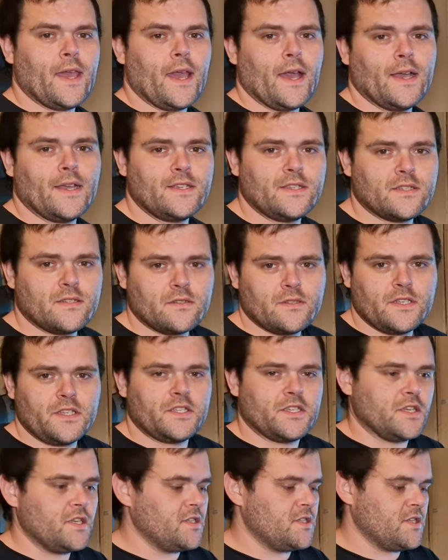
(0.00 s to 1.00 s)
Hey guys,
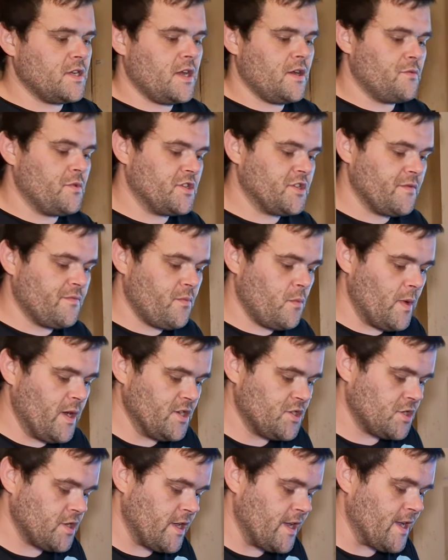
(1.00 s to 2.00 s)
this is Richard
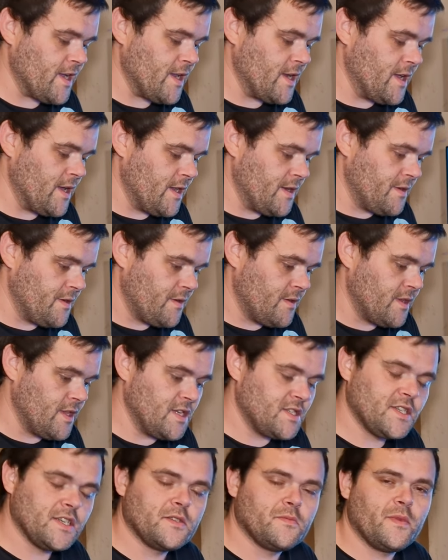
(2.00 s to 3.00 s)
from WELSHYTECH and
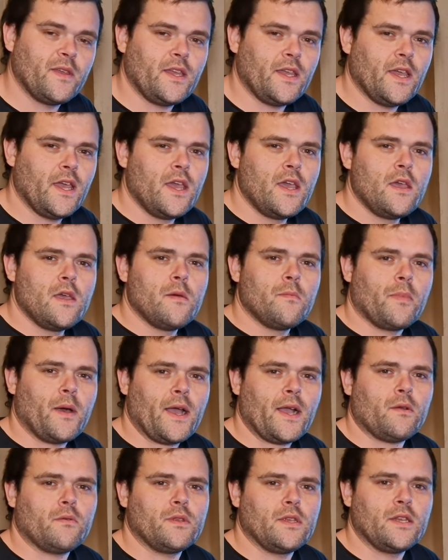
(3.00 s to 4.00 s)
this is me
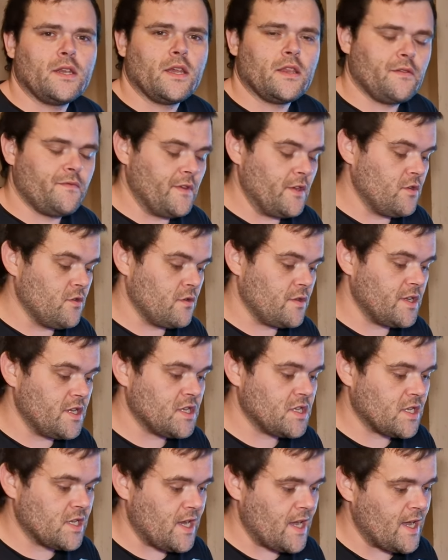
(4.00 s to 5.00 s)
back with another video.
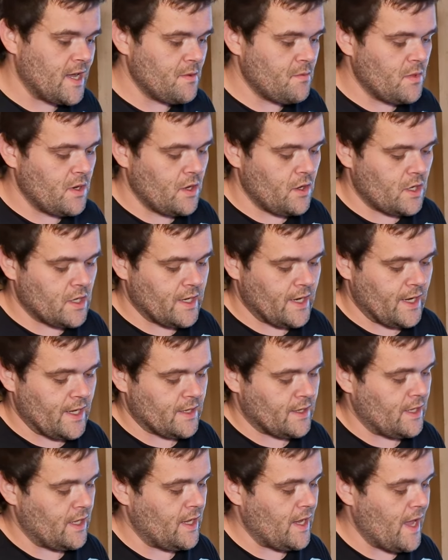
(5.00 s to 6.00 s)
This time we're
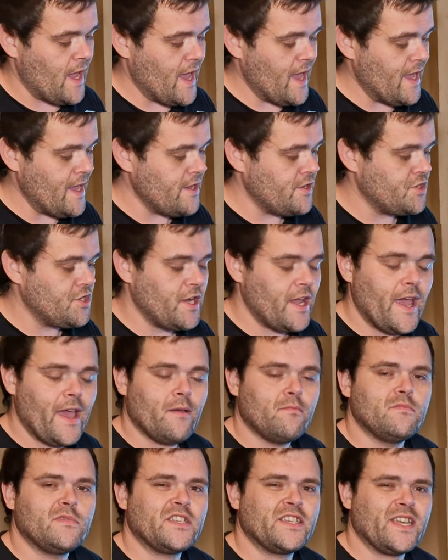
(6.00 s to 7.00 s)
looking at the
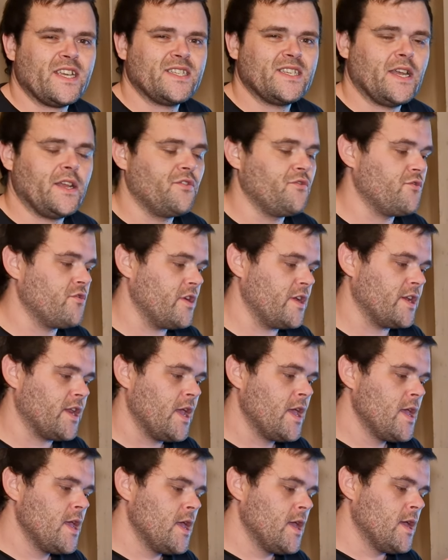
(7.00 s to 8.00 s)

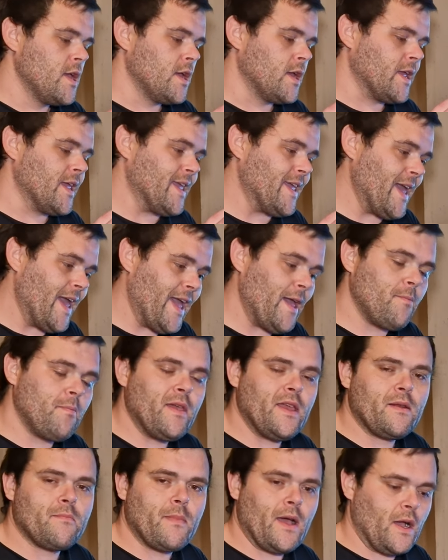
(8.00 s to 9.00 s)
AGM600
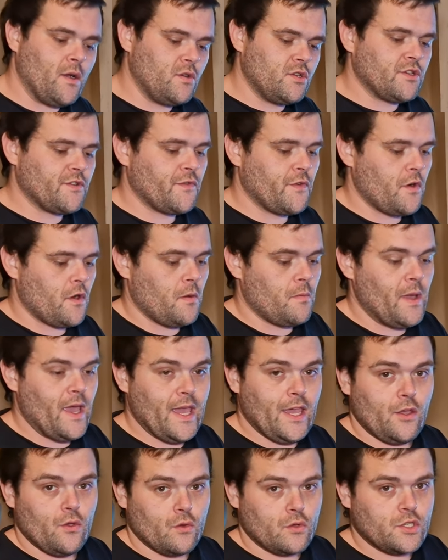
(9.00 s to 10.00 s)
Gaming Mouse
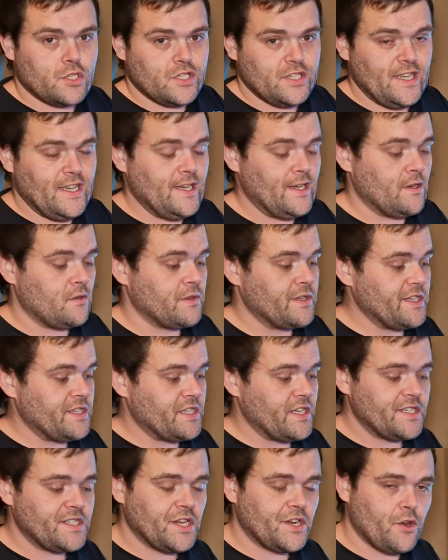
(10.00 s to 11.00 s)
from AOC. Now
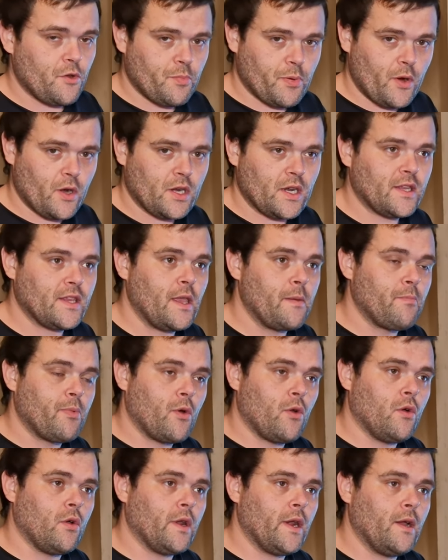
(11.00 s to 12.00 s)
this is a new product, they
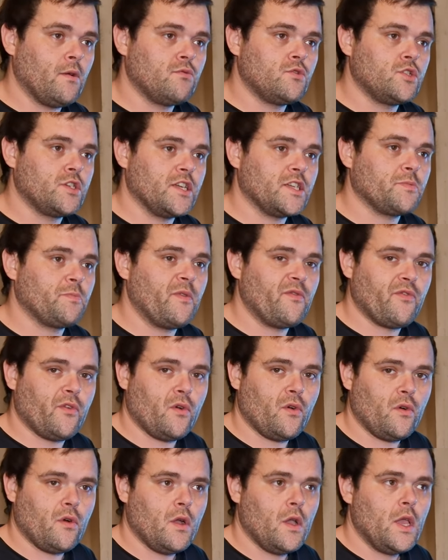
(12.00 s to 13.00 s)
brought it out just
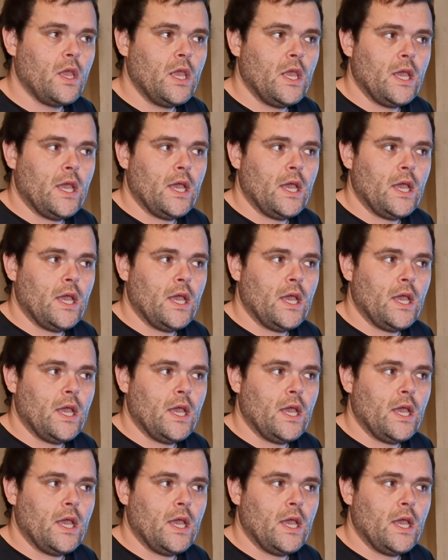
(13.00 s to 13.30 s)
before